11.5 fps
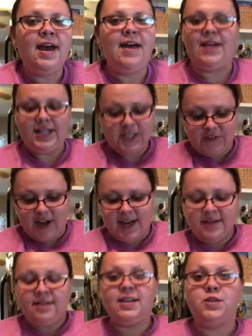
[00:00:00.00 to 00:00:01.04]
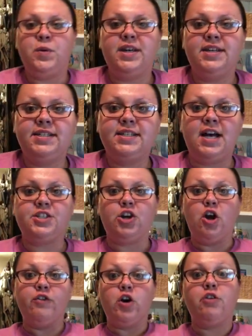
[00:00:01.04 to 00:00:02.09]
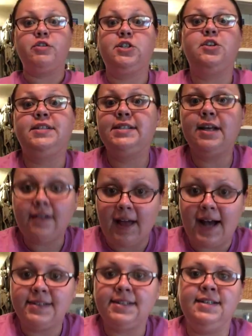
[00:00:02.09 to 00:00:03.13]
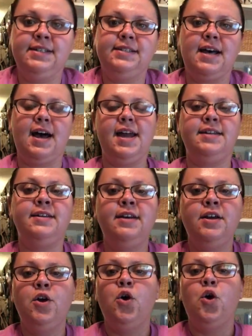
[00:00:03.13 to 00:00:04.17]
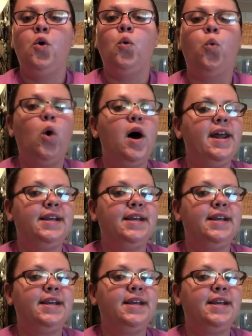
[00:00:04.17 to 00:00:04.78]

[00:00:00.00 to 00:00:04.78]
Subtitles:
and that's fine because we can discuss our overall results as a class and decide what